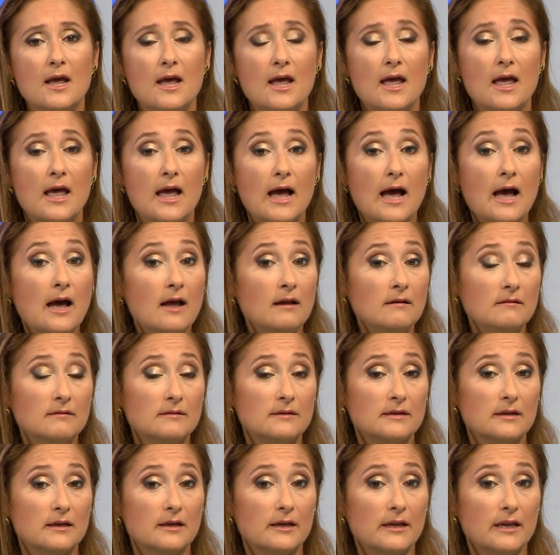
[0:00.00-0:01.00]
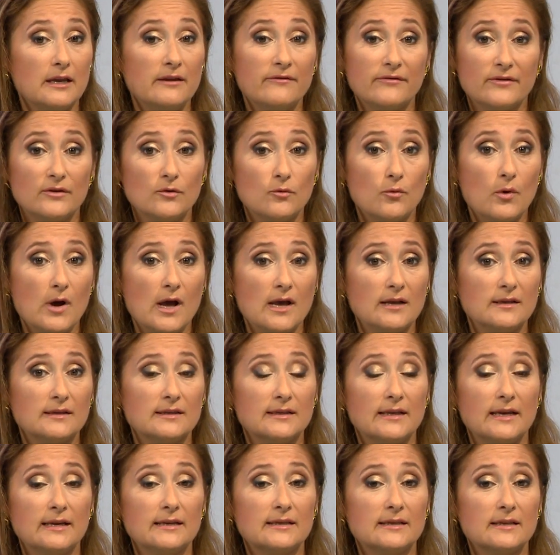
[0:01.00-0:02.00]
And even worse,
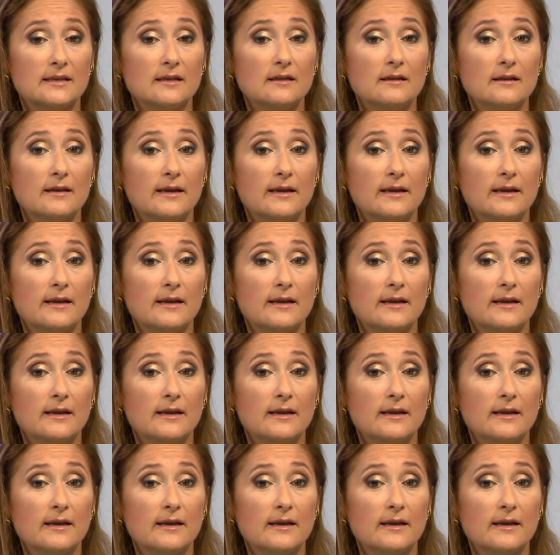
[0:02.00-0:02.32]
they still